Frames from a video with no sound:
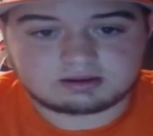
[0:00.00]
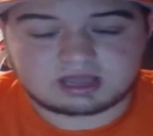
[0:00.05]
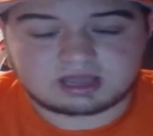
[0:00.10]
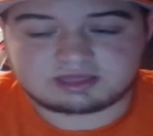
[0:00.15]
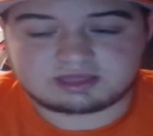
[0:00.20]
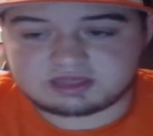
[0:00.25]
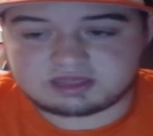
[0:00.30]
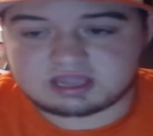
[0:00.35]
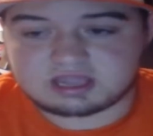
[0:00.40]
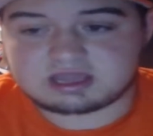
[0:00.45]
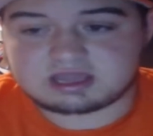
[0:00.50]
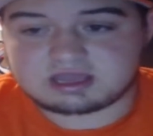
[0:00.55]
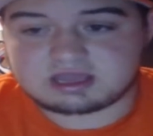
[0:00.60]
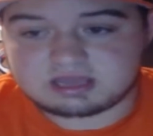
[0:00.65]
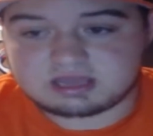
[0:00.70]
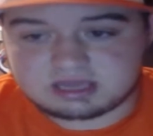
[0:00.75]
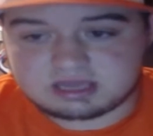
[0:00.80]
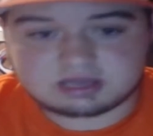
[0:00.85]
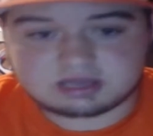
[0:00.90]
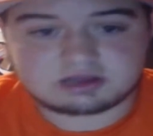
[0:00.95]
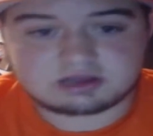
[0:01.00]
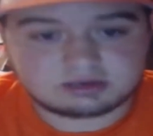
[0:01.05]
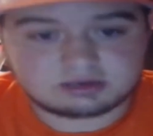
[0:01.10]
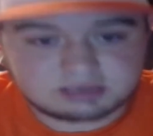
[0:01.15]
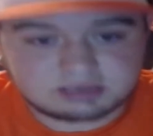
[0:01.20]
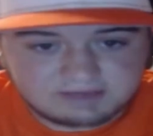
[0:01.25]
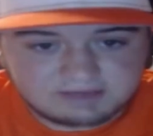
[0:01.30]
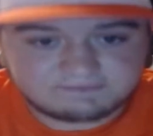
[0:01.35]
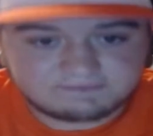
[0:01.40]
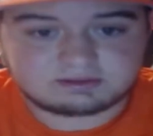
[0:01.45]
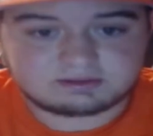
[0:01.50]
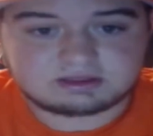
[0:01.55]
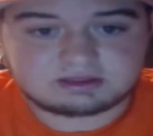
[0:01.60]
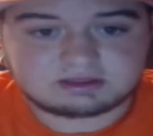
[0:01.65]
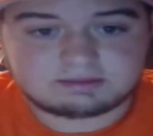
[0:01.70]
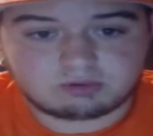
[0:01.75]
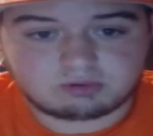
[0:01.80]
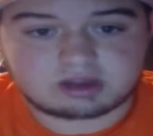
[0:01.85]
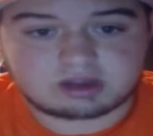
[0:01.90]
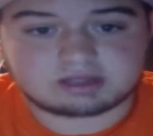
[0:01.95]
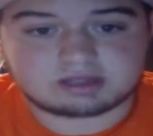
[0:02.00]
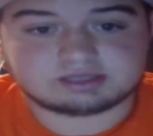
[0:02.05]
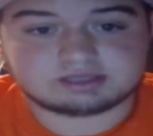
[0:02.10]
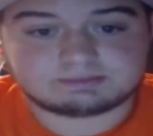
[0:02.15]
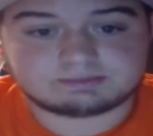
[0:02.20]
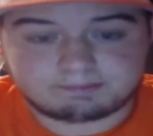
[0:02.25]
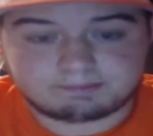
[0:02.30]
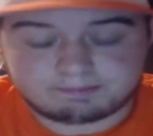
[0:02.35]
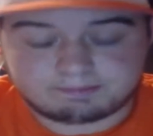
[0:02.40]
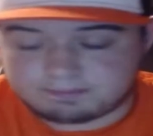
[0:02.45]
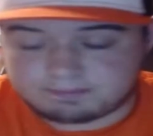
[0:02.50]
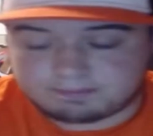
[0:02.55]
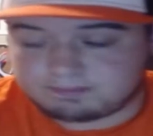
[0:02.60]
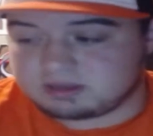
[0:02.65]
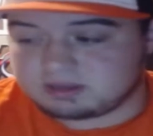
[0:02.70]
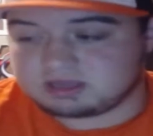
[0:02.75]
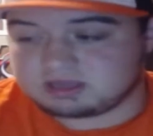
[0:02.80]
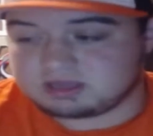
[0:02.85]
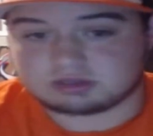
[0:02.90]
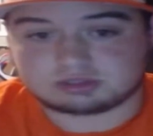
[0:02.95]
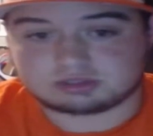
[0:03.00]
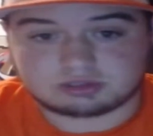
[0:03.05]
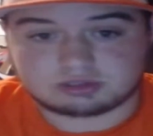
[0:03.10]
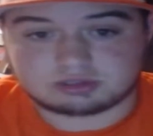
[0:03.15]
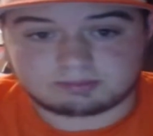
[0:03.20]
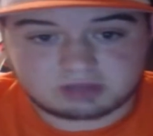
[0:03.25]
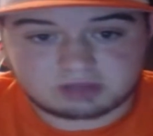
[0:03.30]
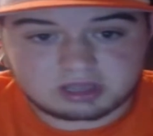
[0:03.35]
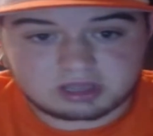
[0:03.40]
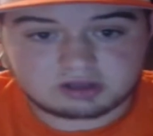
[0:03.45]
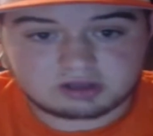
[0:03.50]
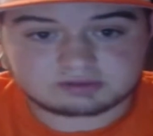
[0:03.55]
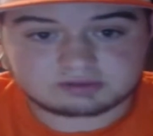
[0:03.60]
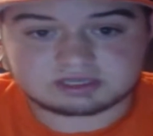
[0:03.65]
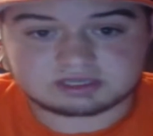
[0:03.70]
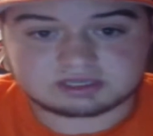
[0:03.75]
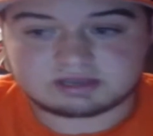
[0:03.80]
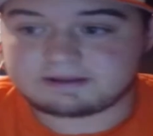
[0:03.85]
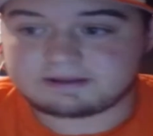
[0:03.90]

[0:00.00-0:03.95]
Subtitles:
I think he can definitely bring us either to the playoffs.